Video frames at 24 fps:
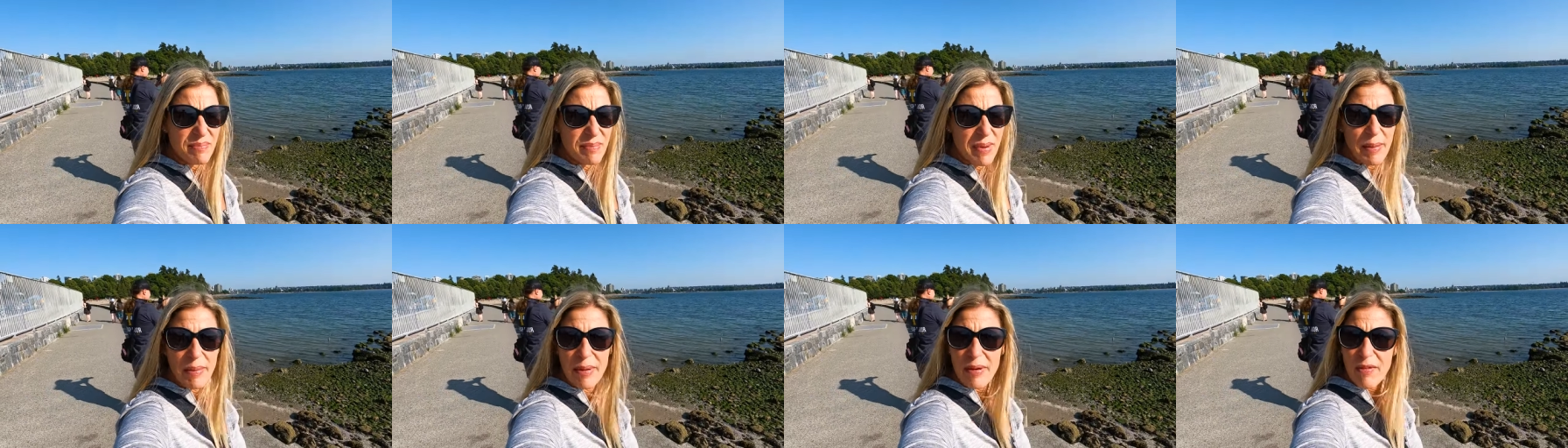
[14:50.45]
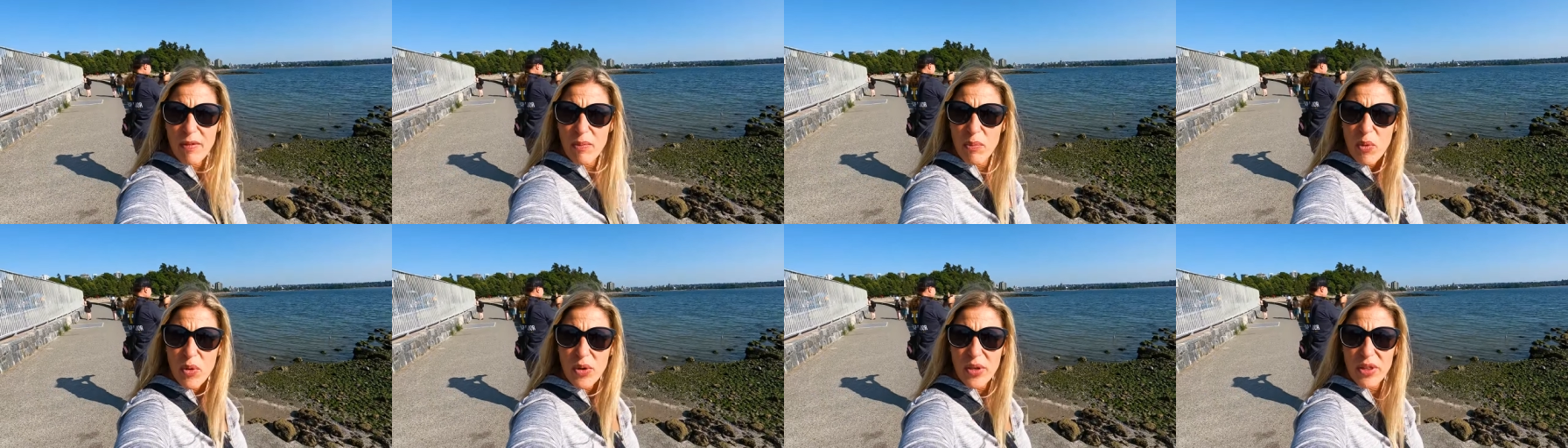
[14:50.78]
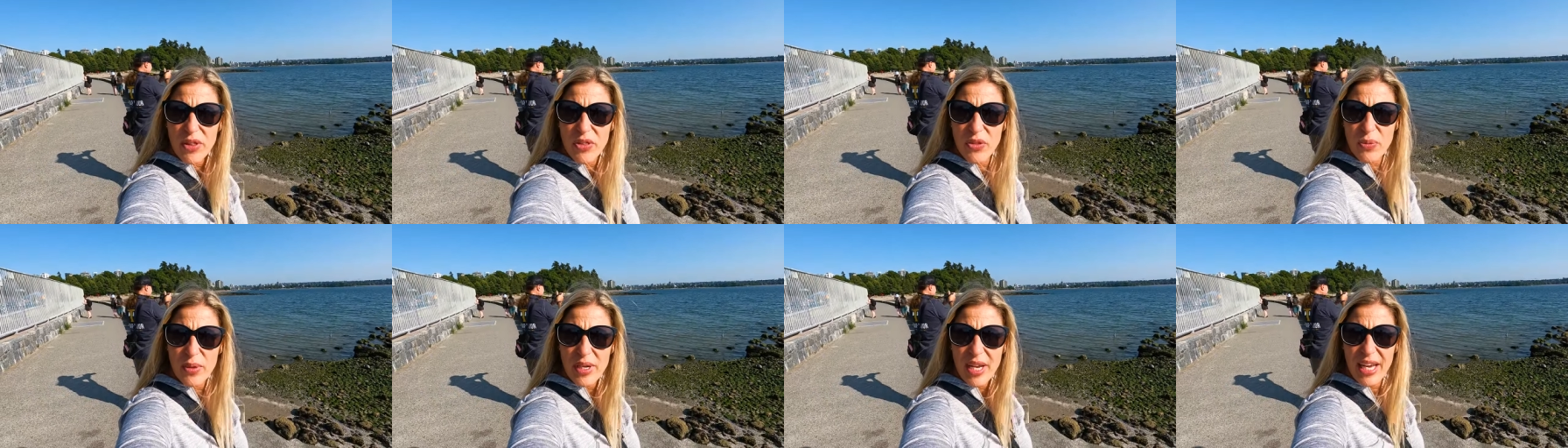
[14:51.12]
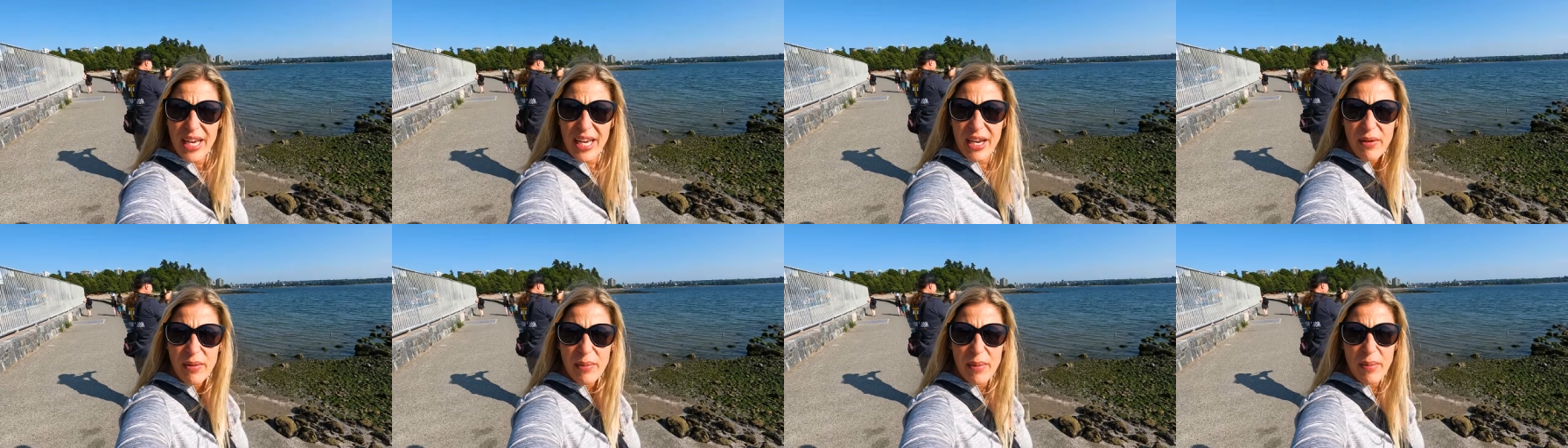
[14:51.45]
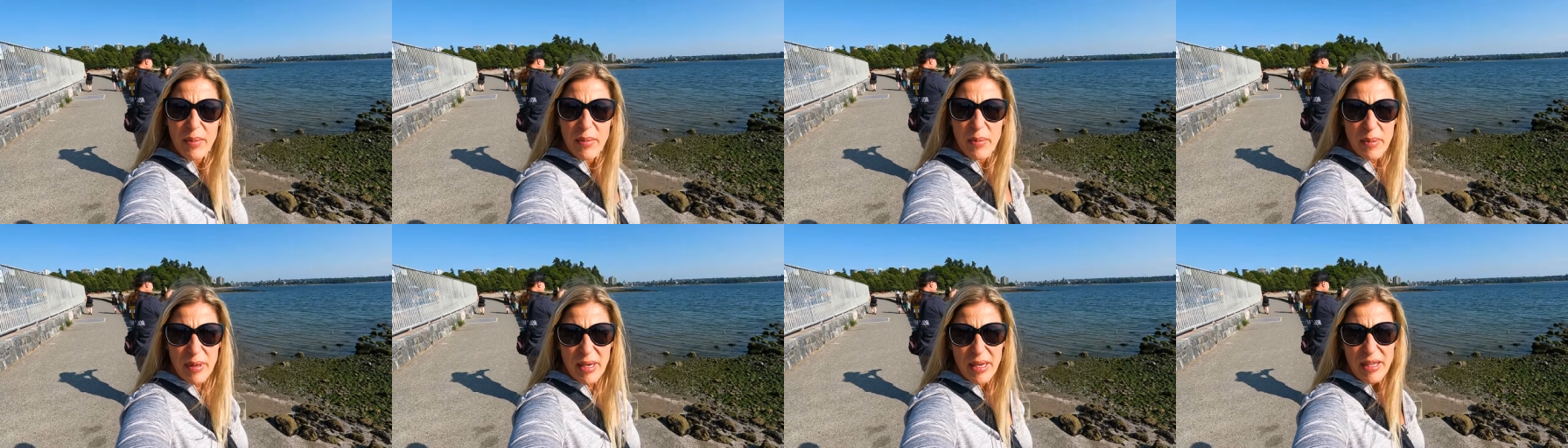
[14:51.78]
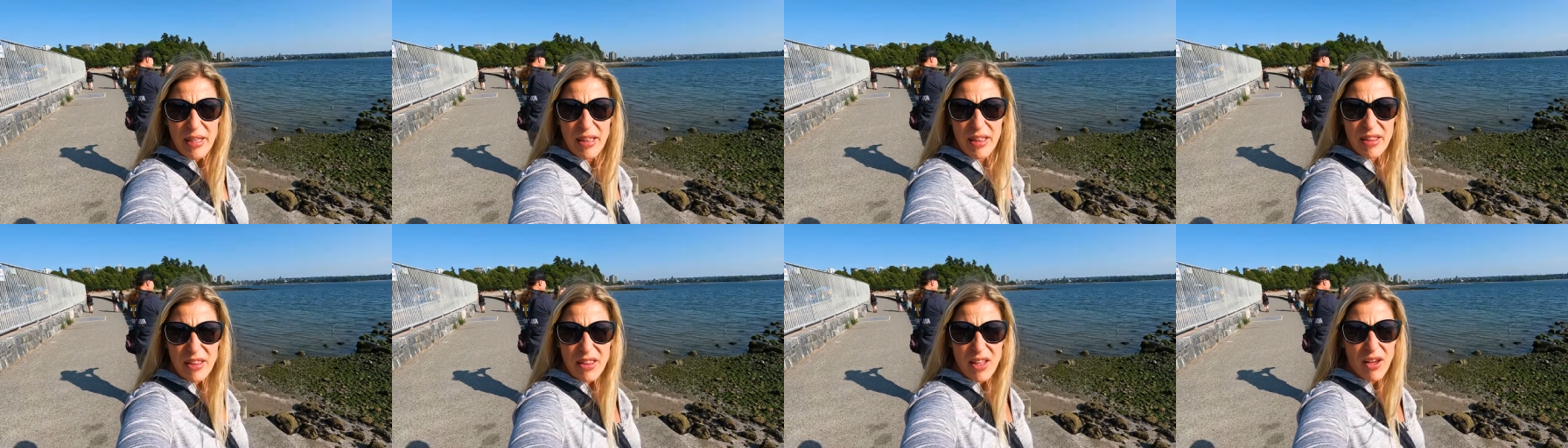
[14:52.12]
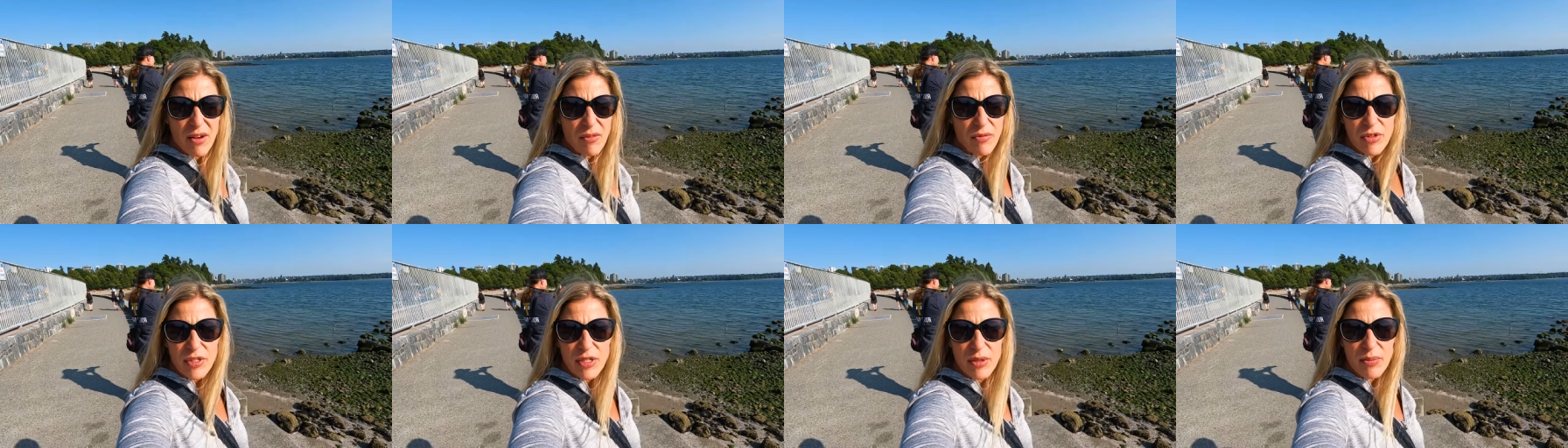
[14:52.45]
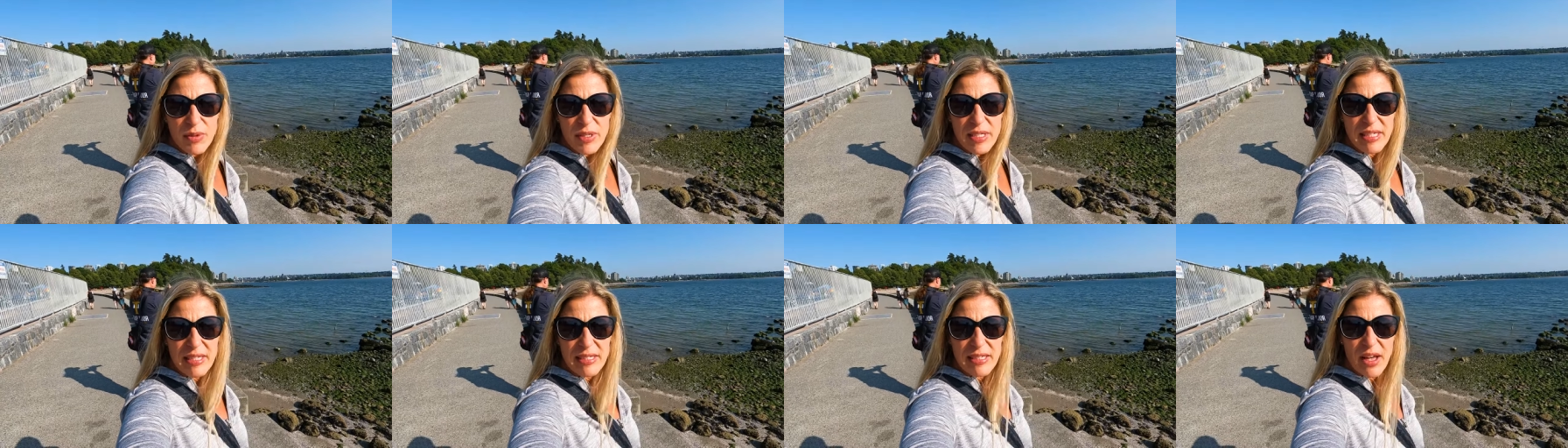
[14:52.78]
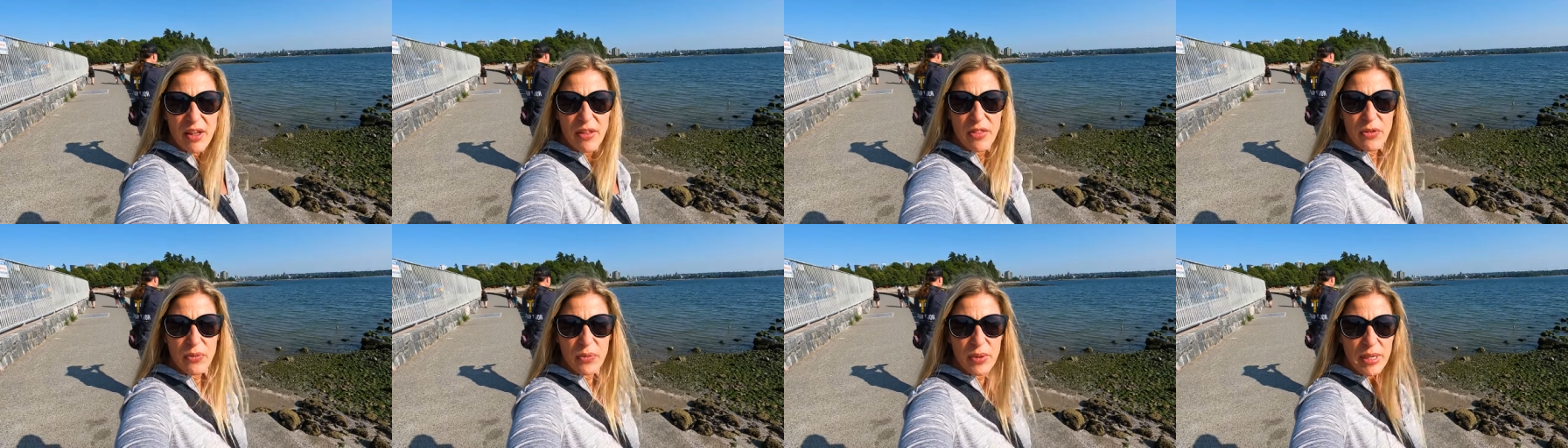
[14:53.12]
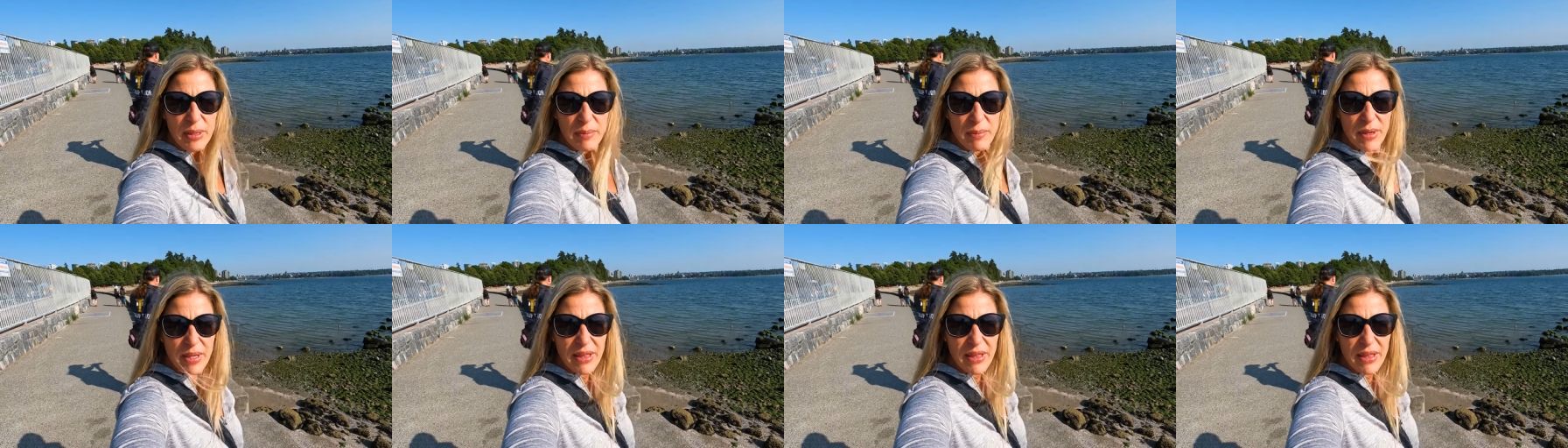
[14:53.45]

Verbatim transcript: Maybe even more than three. I can't remember, but I thought for some reason I saw three,